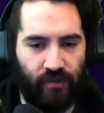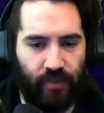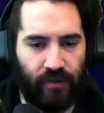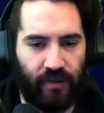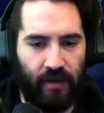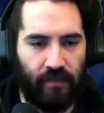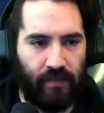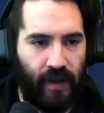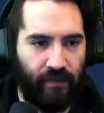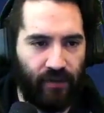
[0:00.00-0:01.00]
built up.
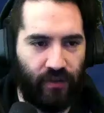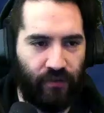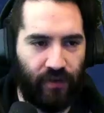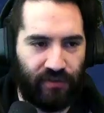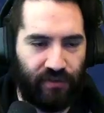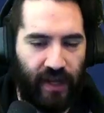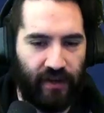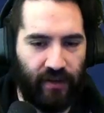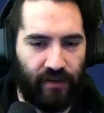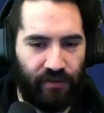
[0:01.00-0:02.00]
After the first
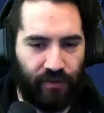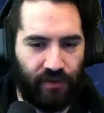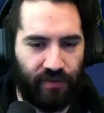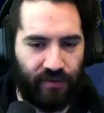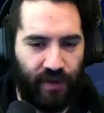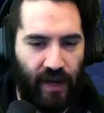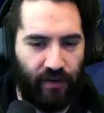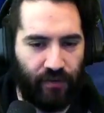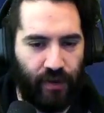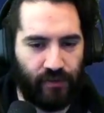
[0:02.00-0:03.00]
stagger, so there's a stagger
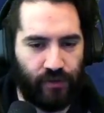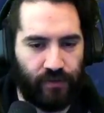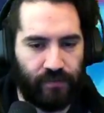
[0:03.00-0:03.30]
threshold,